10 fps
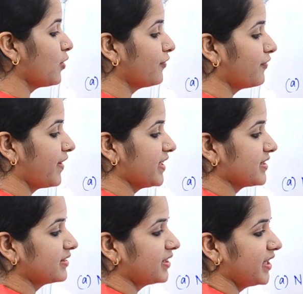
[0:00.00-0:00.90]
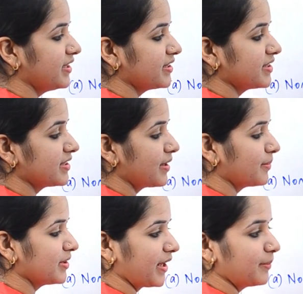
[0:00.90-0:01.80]
of ways a three-digit
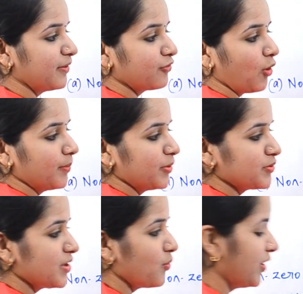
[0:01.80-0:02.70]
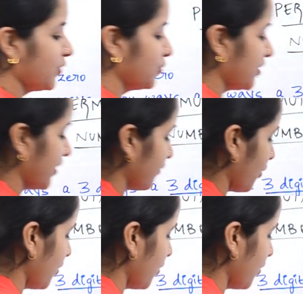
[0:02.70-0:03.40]
number can be formed using 1, 2, 3, 4,